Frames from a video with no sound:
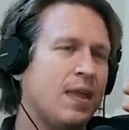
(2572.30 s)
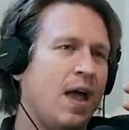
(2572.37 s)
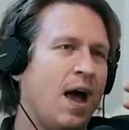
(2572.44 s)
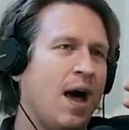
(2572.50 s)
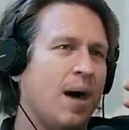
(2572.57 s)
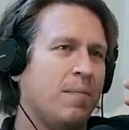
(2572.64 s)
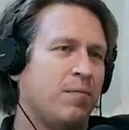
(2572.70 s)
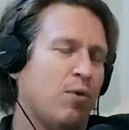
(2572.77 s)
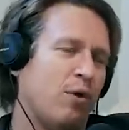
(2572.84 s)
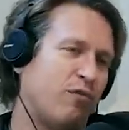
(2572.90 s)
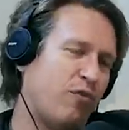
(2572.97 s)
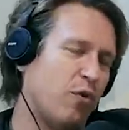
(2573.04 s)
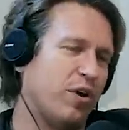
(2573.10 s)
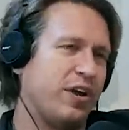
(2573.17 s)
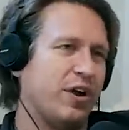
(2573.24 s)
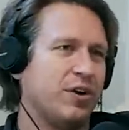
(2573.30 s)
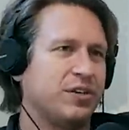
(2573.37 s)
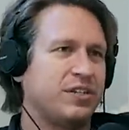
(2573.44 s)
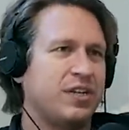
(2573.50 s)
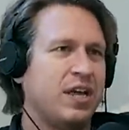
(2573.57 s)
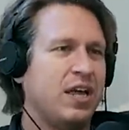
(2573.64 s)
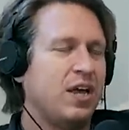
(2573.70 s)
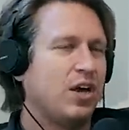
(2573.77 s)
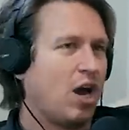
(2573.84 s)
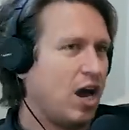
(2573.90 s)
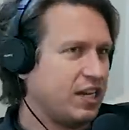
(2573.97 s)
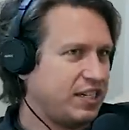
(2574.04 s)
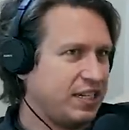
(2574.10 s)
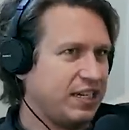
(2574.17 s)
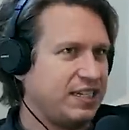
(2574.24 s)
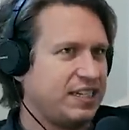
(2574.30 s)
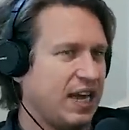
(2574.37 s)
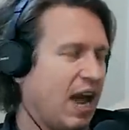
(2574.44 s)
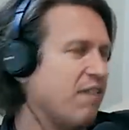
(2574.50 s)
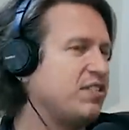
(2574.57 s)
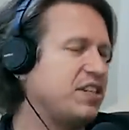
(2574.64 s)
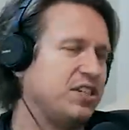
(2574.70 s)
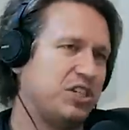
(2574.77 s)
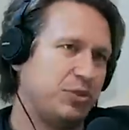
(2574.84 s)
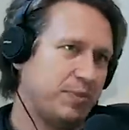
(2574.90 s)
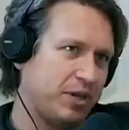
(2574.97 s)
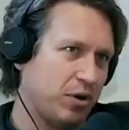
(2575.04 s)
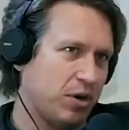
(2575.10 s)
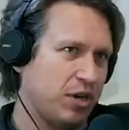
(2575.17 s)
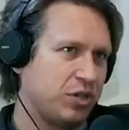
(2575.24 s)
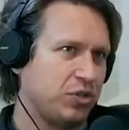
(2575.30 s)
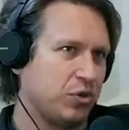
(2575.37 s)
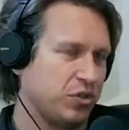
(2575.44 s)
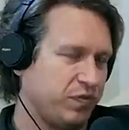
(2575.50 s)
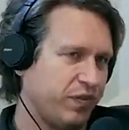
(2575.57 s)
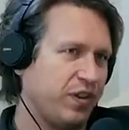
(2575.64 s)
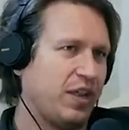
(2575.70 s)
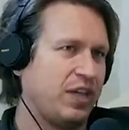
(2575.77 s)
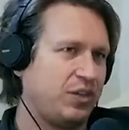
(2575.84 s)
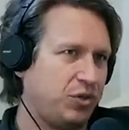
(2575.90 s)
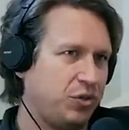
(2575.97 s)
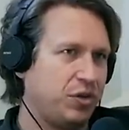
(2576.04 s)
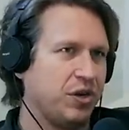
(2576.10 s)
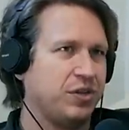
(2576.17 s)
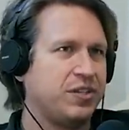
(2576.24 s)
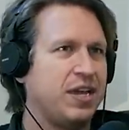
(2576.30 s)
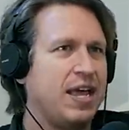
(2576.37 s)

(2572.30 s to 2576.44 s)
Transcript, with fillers: Well, 4 years. Constantly sick ever since she's been going to school, so for like 2 years.